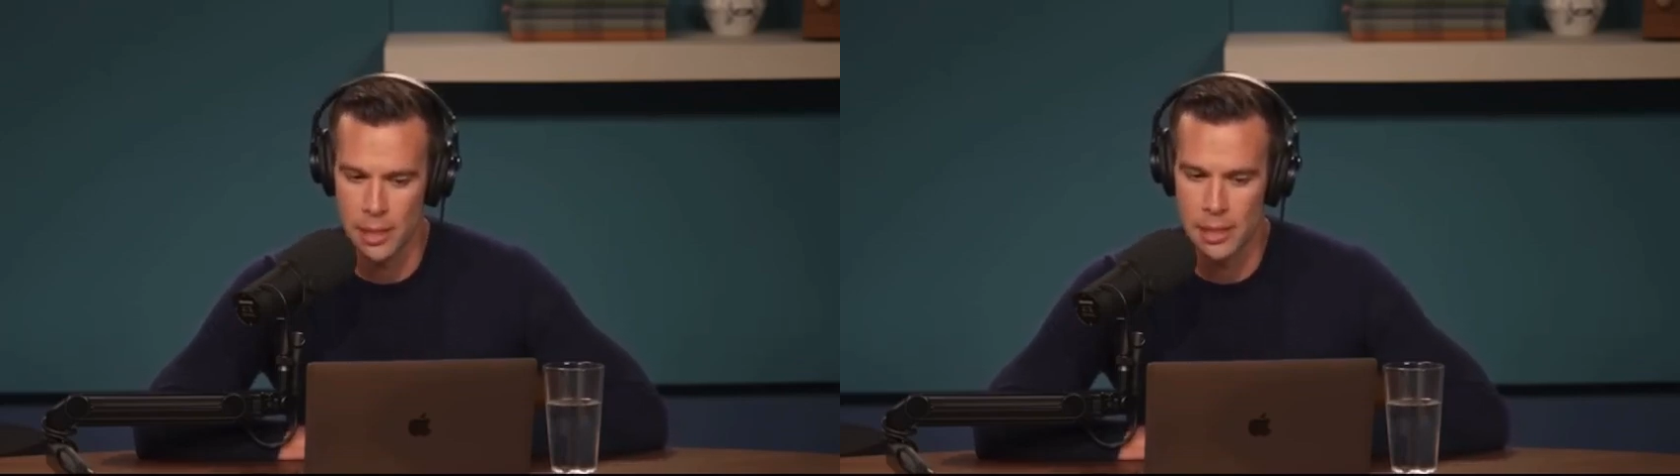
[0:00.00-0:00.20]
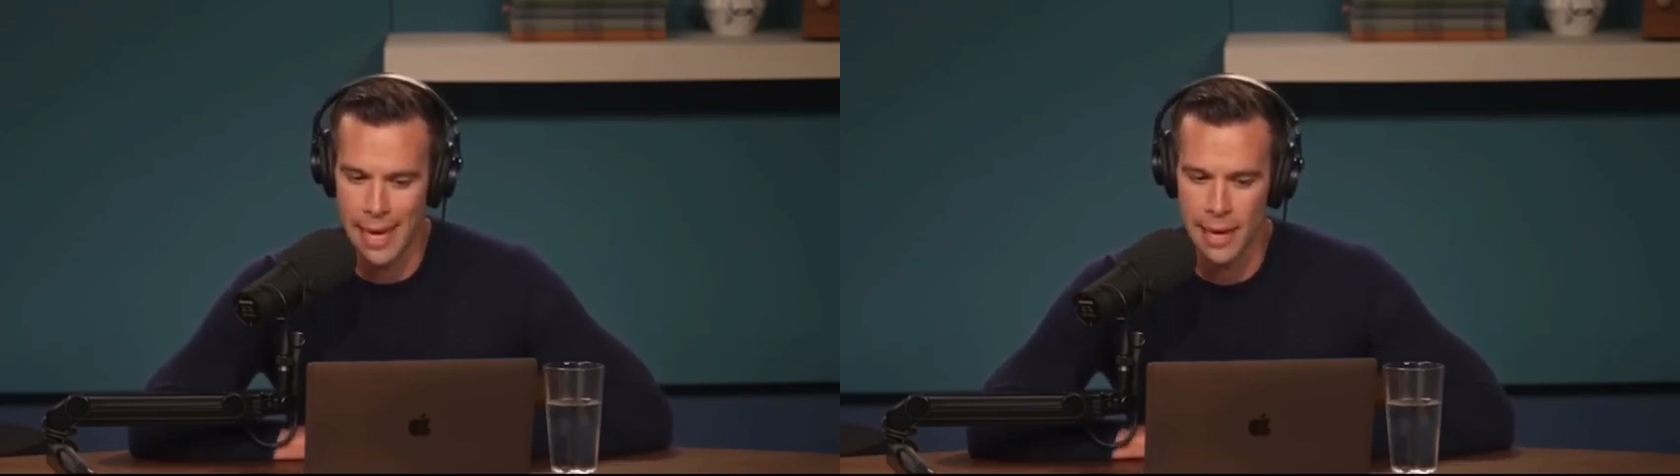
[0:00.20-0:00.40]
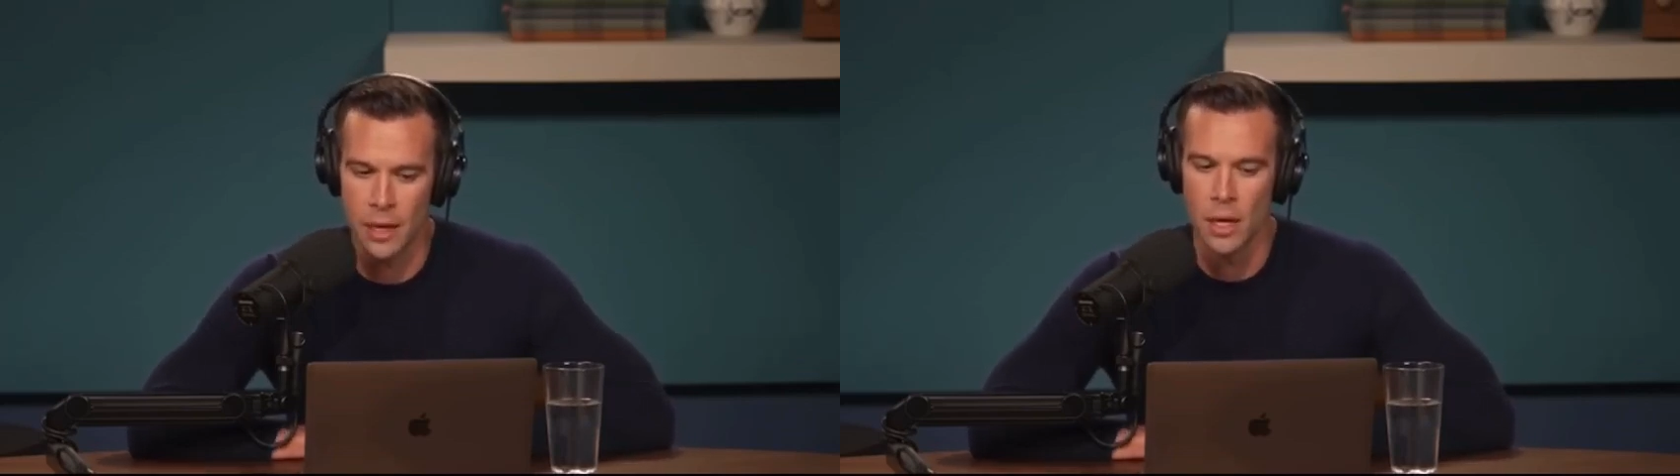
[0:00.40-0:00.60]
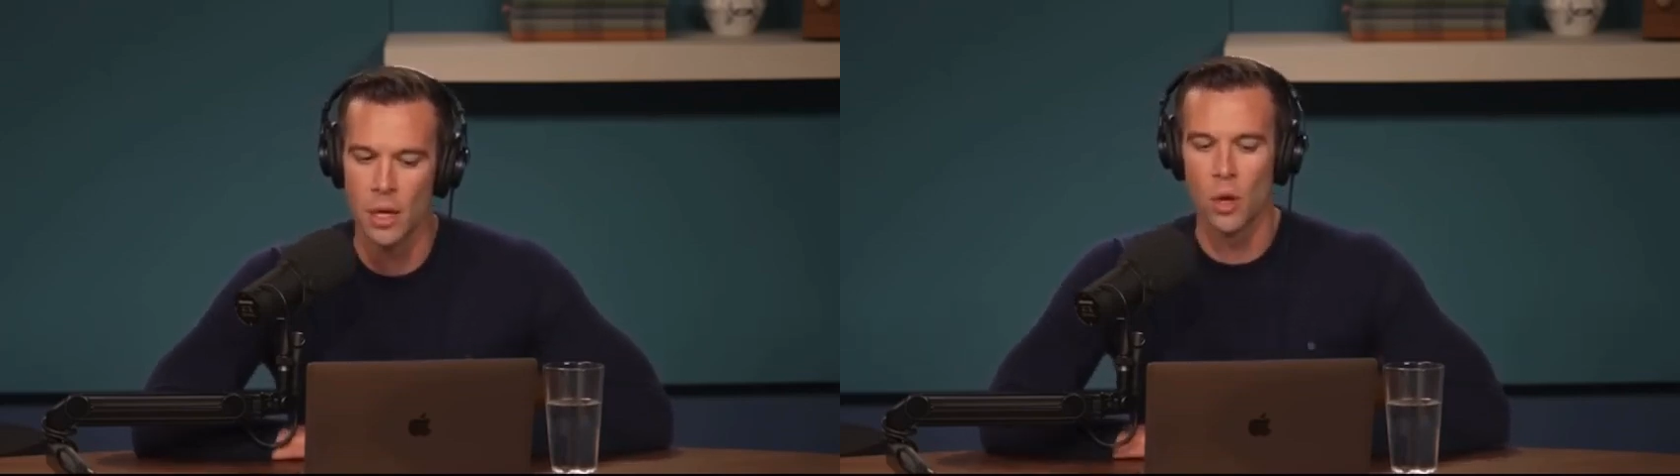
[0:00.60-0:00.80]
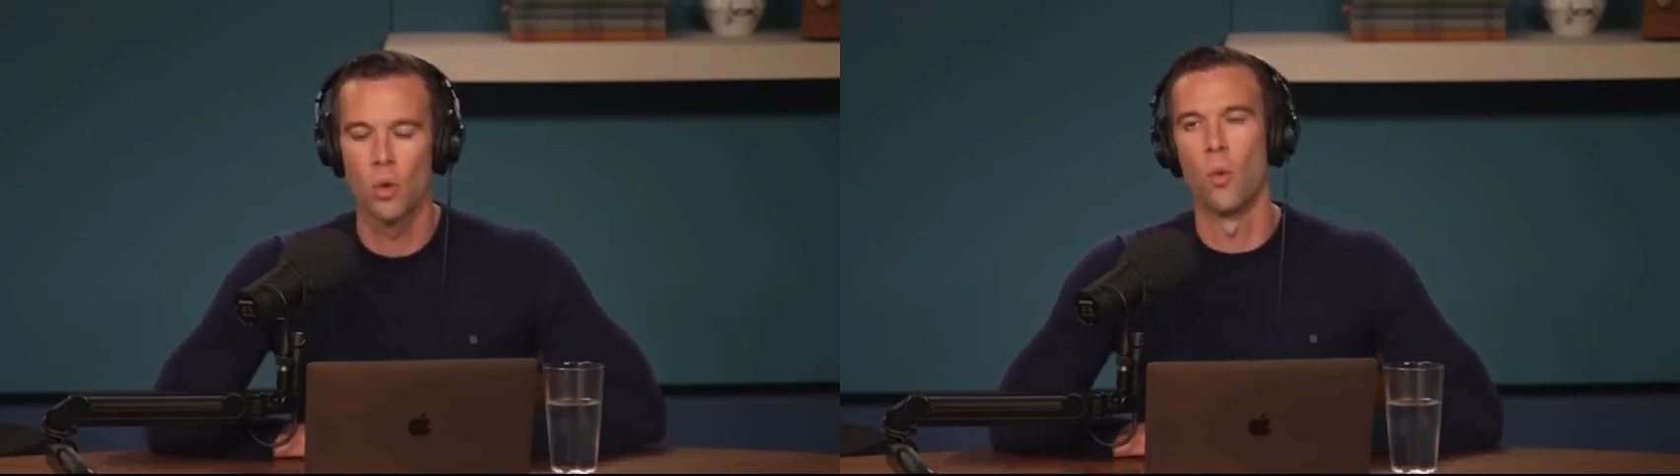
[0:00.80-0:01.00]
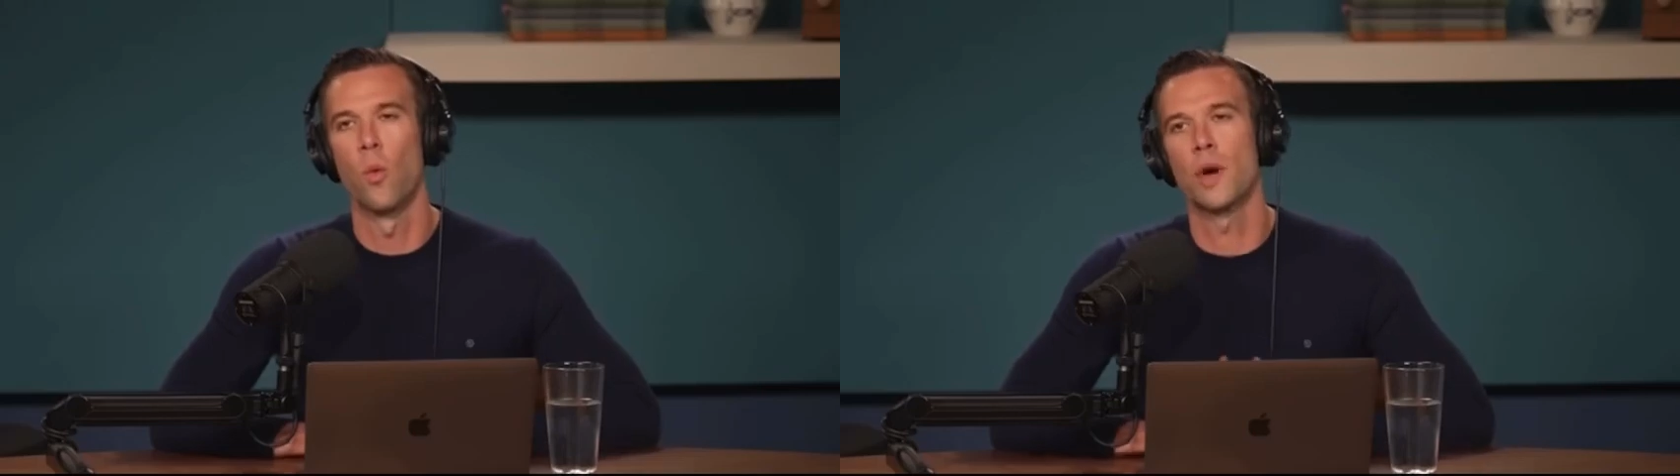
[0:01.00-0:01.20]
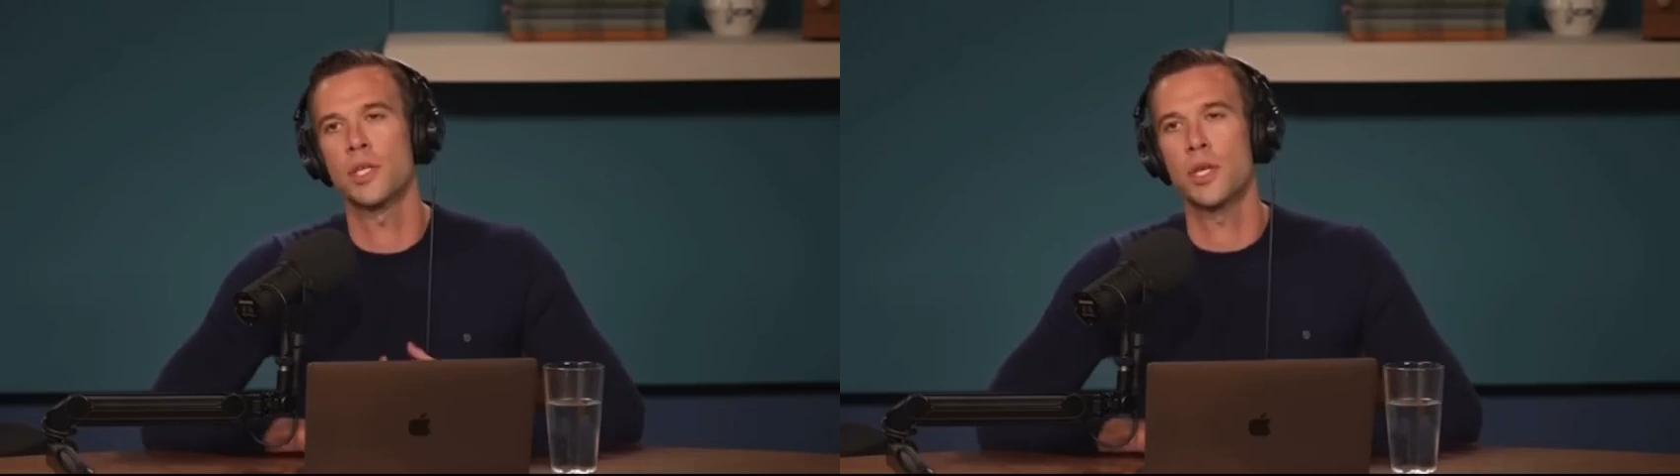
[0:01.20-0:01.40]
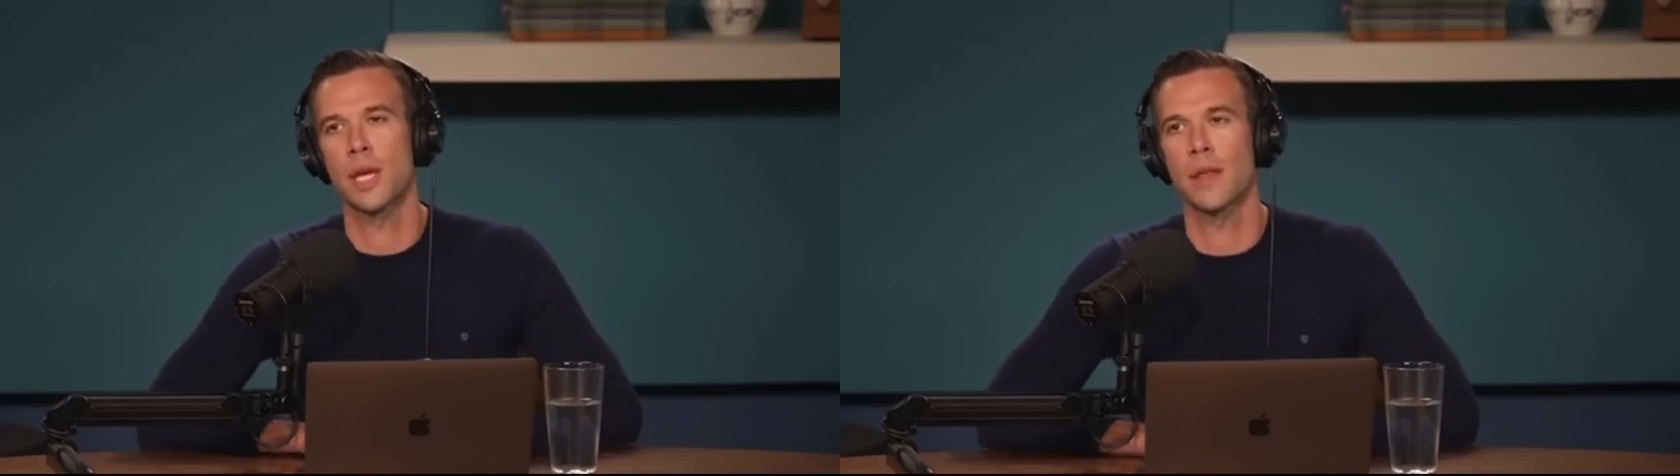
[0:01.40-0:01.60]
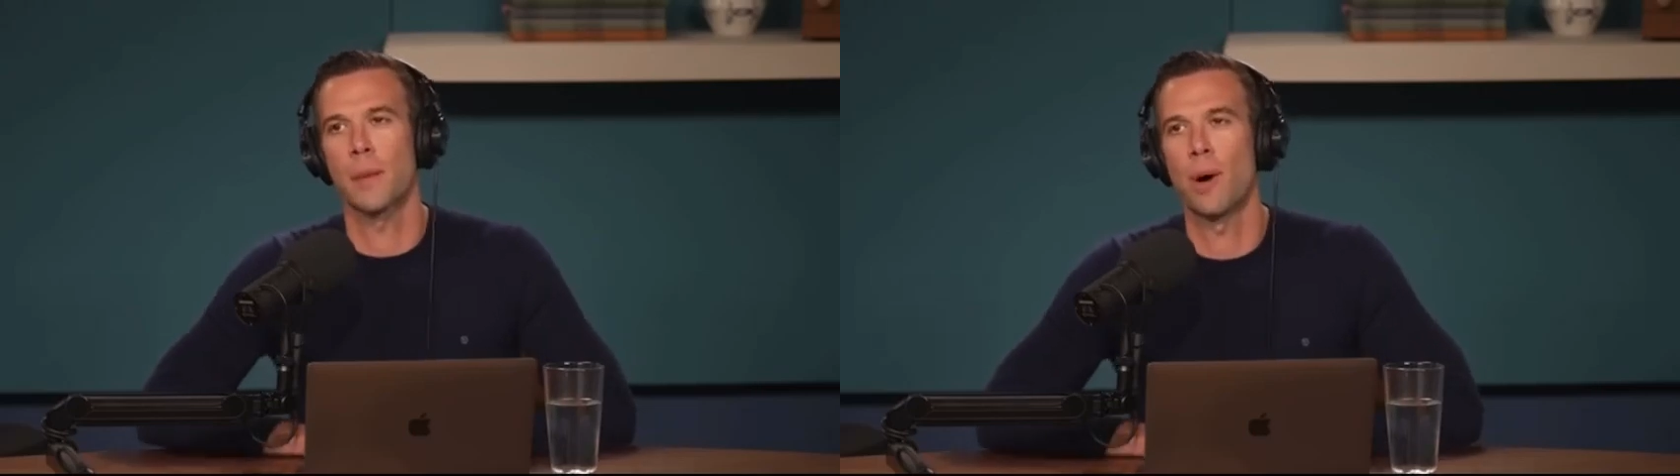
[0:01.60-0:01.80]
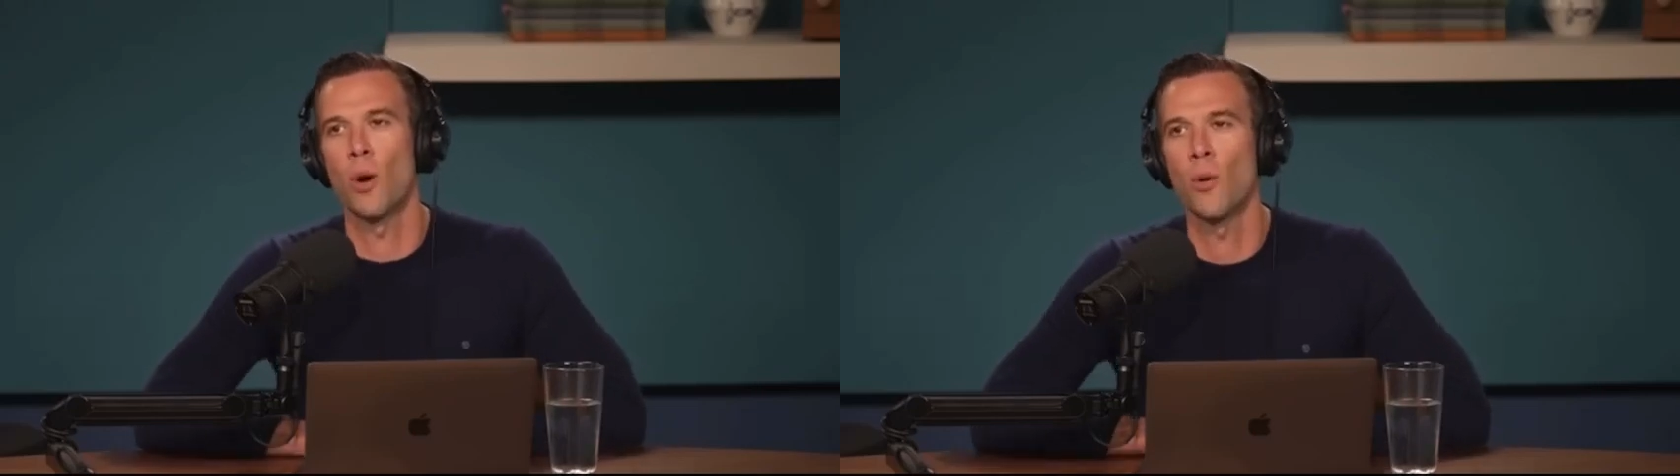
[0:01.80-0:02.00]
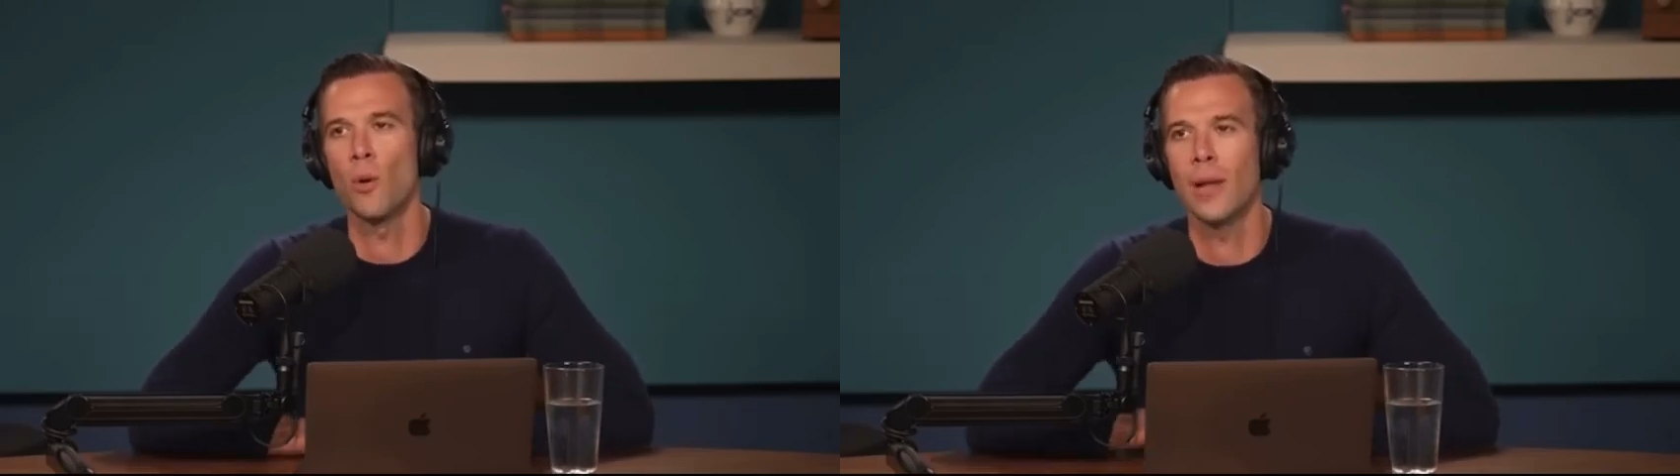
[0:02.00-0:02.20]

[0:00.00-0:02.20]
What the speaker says: Dan, what did you think of the poll